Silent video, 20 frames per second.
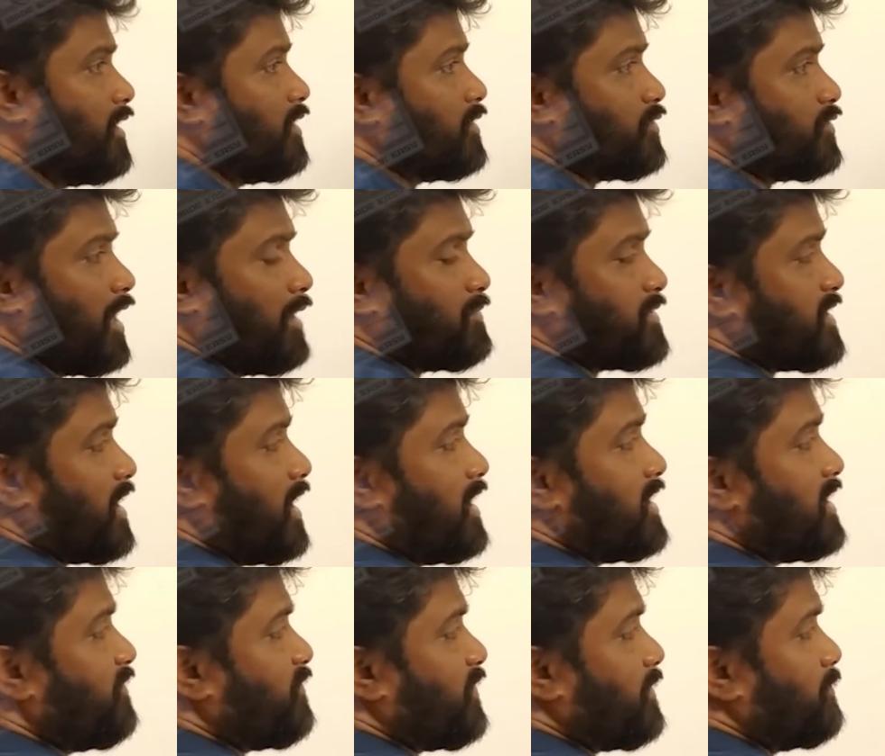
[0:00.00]
So I'm
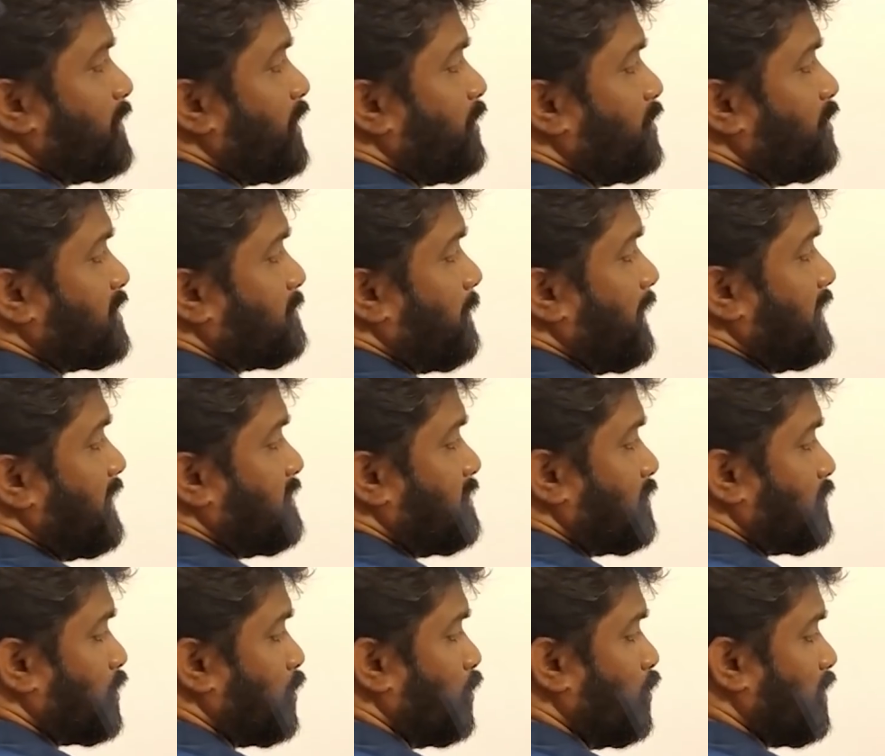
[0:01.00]
starting from the units place.
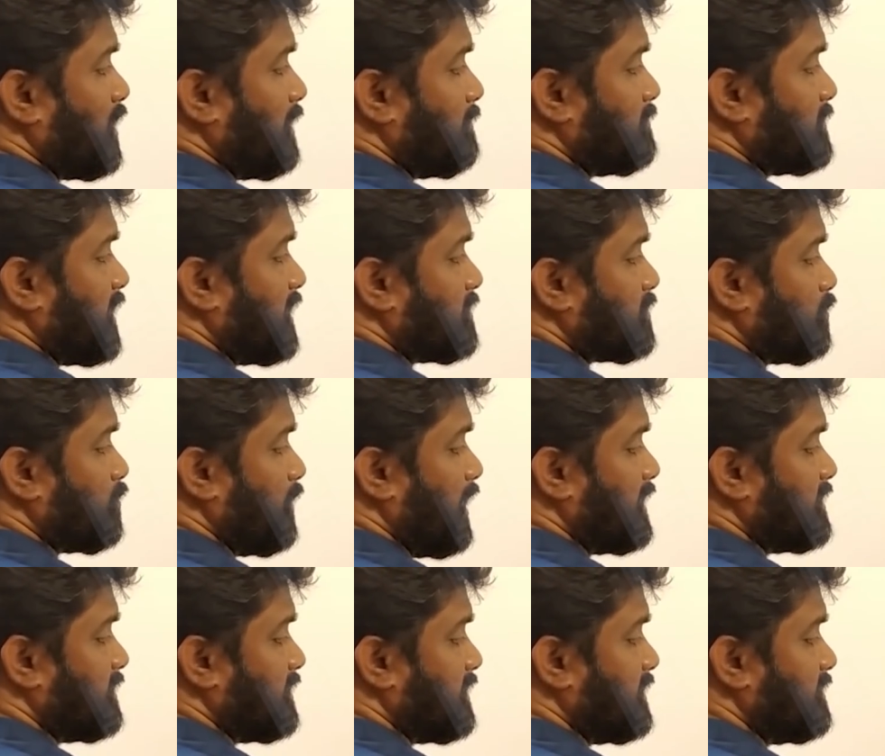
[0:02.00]
2 comes as 2
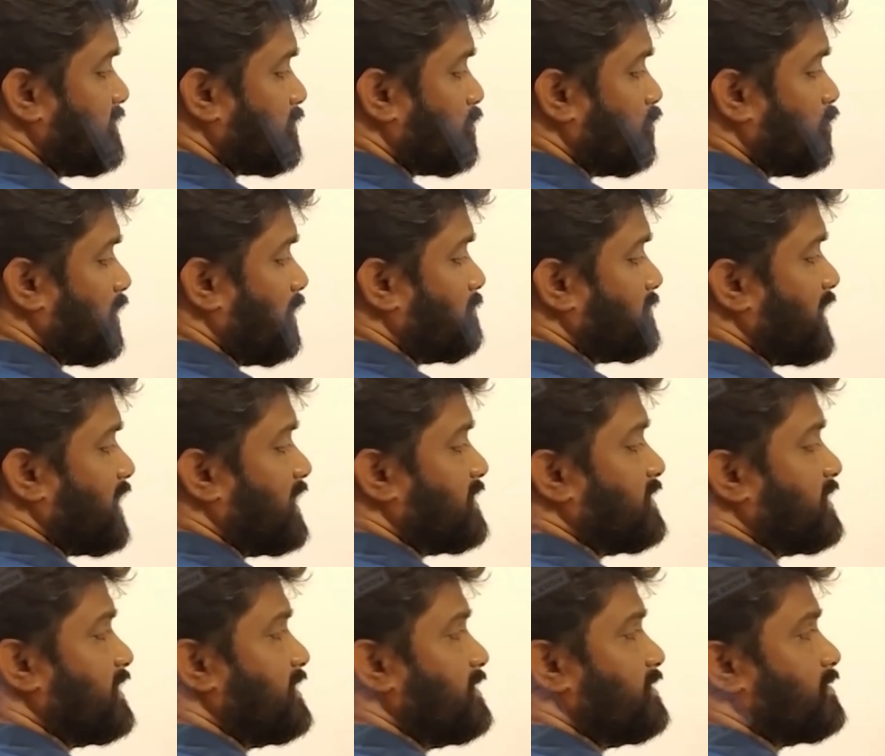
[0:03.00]
as it is, 2 comes as
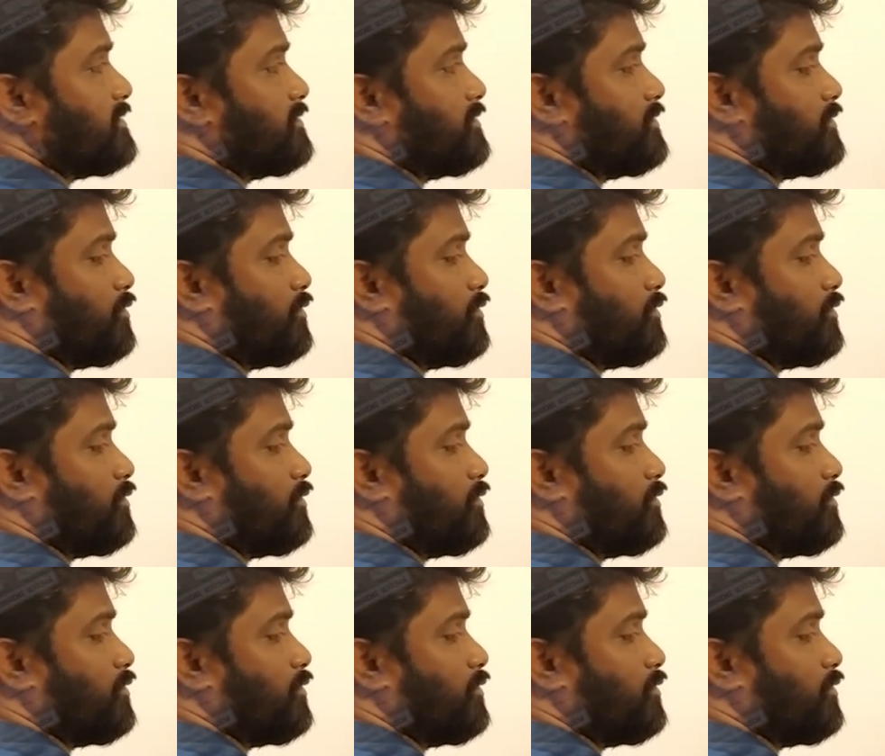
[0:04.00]
it is,